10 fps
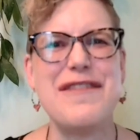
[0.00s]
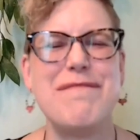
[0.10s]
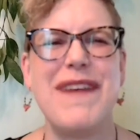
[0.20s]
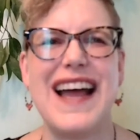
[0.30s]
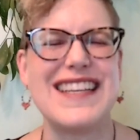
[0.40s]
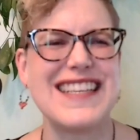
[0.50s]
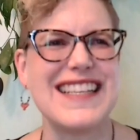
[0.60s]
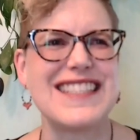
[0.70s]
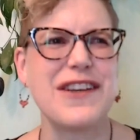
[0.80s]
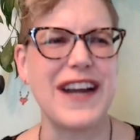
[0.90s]
But
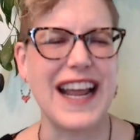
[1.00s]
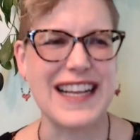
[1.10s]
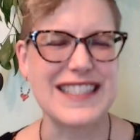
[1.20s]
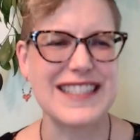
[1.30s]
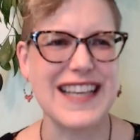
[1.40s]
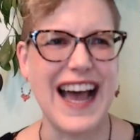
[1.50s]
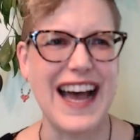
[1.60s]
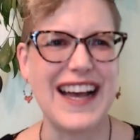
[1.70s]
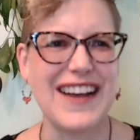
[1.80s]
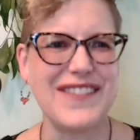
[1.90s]
it's so nice
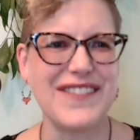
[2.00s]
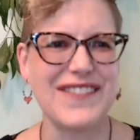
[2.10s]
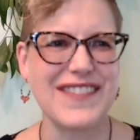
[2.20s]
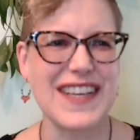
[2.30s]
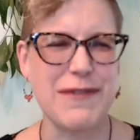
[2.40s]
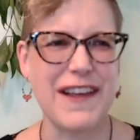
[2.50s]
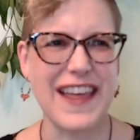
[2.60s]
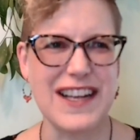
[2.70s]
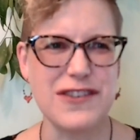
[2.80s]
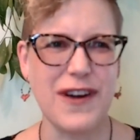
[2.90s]
because while
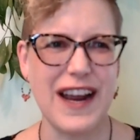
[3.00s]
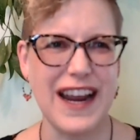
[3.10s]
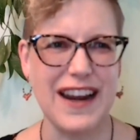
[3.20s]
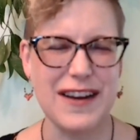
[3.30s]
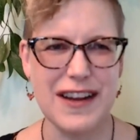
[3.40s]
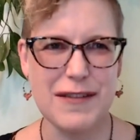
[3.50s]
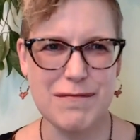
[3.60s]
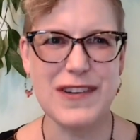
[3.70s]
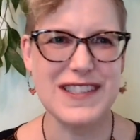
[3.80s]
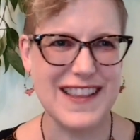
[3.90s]
they enjoy
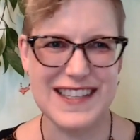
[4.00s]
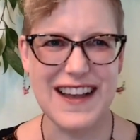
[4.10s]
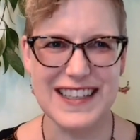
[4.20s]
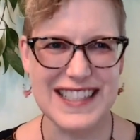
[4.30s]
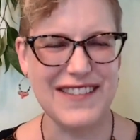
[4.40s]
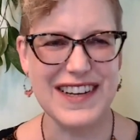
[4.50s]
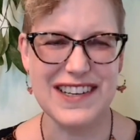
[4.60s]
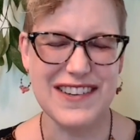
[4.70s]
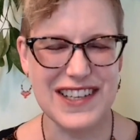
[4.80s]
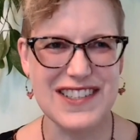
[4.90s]
most of the songs that we do
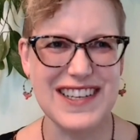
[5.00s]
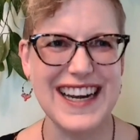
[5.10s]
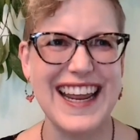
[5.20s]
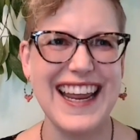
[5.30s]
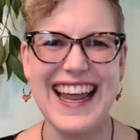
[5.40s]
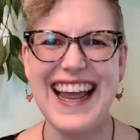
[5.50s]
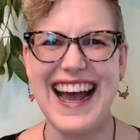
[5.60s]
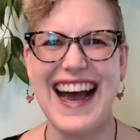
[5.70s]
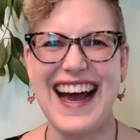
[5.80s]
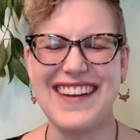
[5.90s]
usually,
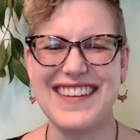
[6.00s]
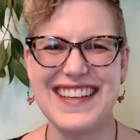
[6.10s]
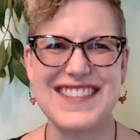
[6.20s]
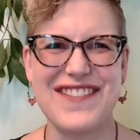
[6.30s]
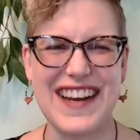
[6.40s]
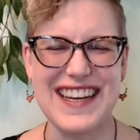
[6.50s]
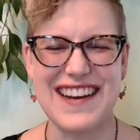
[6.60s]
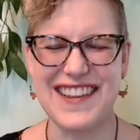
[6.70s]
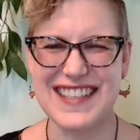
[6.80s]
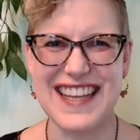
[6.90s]
it's fun
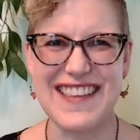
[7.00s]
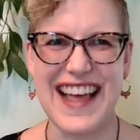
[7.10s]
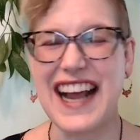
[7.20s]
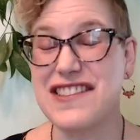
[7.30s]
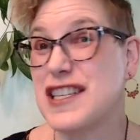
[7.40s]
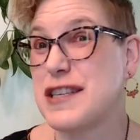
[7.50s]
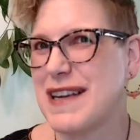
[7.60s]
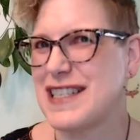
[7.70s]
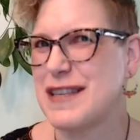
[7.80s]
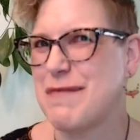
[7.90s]
to see that extra
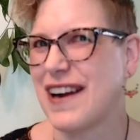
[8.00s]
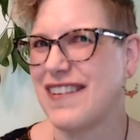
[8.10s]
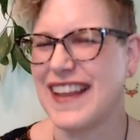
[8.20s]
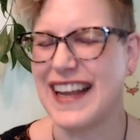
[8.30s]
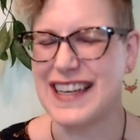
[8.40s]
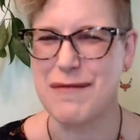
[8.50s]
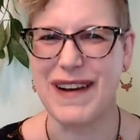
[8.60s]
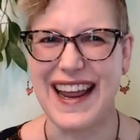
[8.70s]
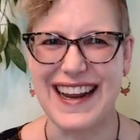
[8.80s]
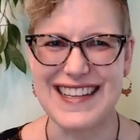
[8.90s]
special spark when they get to
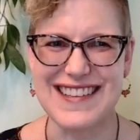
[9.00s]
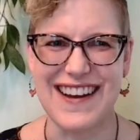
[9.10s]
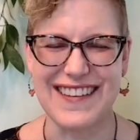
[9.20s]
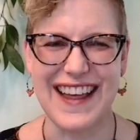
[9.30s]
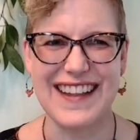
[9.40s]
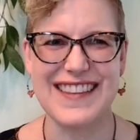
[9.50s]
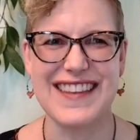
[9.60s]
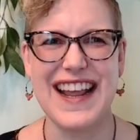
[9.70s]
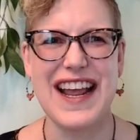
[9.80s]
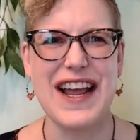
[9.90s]
play a song that
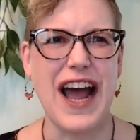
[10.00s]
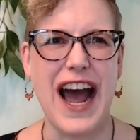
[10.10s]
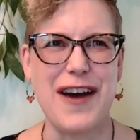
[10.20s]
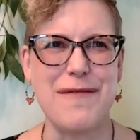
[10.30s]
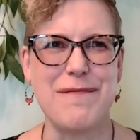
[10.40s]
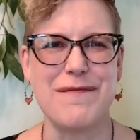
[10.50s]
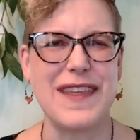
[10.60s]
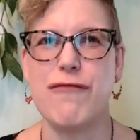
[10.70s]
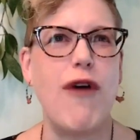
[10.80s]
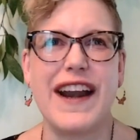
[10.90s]

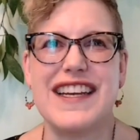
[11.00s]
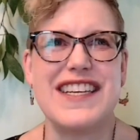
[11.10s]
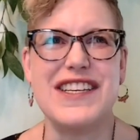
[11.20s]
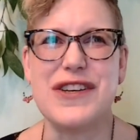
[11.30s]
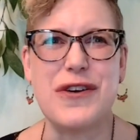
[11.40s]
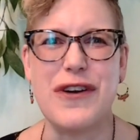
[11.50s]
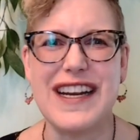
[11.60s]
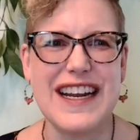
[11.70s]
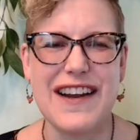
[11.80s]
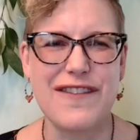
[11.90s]
they wanted to do
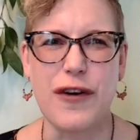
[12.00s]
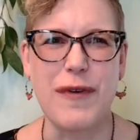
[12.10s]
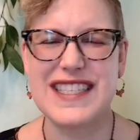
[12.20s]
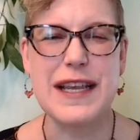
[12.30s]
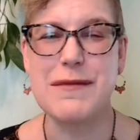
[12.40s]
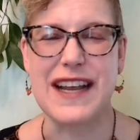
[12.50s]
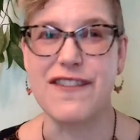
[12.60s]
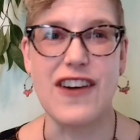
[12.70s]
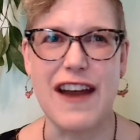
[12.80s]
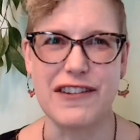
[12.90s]
for what seems like
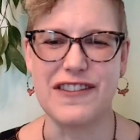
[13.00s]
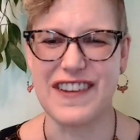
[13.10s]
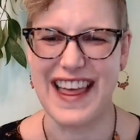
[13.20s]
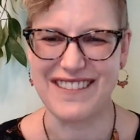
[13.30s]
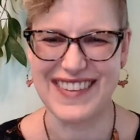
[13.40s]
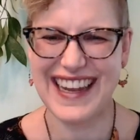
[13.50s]
forever for them.